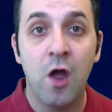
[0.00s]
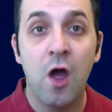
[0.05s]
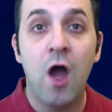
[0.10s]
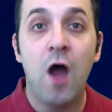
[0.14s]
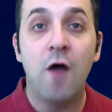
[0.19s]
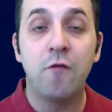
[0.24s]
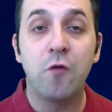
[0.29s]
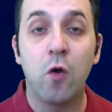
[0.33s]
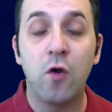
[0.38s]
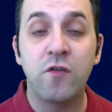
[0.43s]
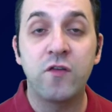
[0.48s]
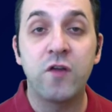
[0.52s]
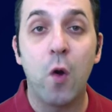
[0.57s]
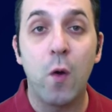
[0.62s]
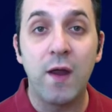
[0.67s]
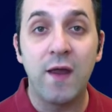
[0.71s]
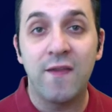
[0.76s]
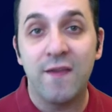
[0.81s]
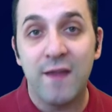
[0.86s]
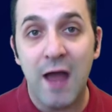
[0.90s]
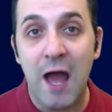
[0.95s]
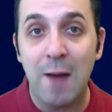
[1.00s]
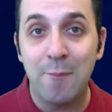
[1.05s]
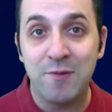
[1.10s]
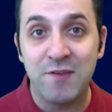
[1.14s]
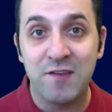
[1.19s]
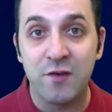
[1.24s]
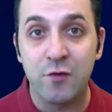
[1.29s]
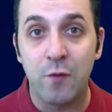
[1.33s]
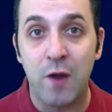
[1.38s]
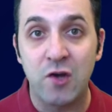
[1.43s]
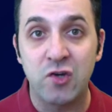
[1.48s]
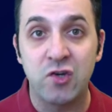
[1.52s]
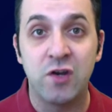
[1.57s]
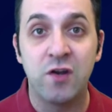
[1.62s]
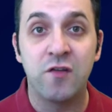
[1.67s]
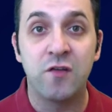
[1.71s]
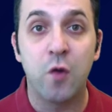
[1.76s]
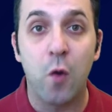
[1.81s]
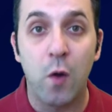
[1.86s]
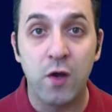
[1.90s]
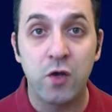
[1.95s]
Of course, going in the opposite direction
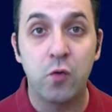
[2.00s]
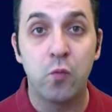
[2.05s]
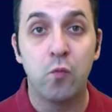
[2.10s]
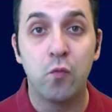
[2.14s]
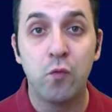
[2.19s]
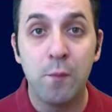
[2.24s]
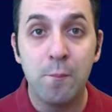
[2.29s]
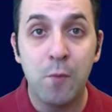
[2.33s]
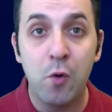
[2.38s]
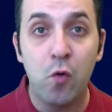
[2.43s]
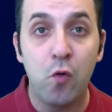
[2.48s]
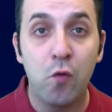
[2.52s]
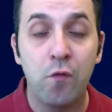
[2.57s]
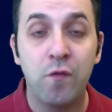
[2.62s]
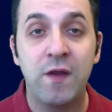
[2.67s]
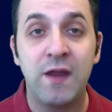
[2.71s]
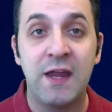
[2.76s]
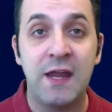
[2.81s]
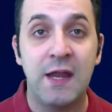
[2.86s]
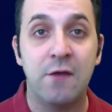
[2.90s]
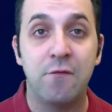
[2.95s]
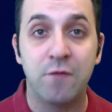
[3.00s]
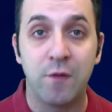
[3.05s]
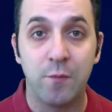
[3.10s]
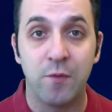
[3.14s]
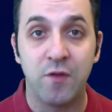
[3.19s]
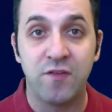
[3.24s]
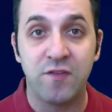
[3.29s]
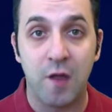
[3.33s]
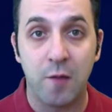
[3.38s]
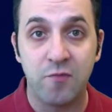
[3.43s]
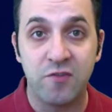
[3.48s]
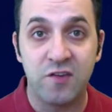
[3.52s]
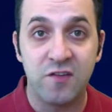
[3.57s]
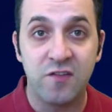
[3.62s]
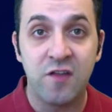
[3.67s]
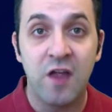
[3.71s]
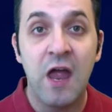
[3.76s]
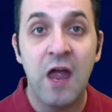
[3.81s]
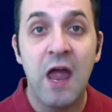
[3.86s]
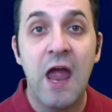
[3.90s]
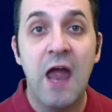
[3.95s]
is going to remove heat from the substance,
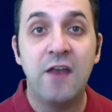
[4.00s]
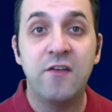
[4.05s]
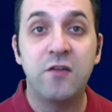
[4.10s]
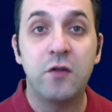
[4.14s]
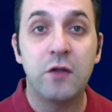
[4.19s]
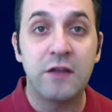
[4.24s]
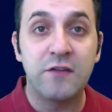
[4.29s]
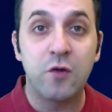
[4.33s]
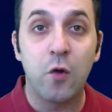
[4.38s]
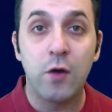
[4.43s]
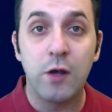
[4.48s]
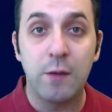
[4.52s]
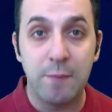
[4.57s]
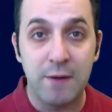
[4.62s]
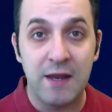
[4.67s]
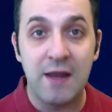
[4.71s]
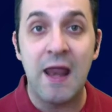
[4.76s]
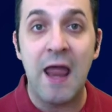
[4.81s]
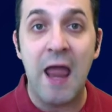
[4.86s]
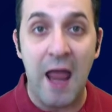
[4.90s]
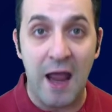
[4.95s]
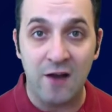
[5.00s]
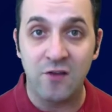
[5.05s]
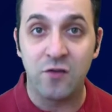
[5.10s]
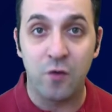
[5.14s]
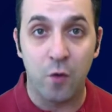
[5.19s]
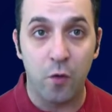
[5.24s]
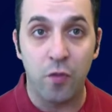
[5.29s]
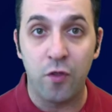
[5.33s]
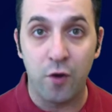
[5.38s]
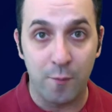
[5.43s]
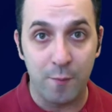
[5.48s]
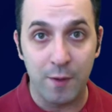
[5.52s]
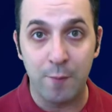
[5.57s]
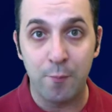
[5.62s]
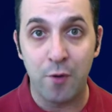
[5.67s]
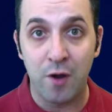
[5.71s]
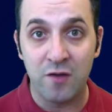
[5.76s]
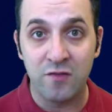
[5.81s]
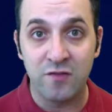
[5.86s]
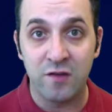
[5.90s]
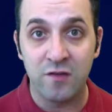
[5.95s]
and so that's going to be an exothermic
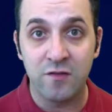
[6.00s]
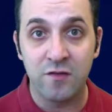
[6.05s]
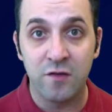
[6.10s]
process.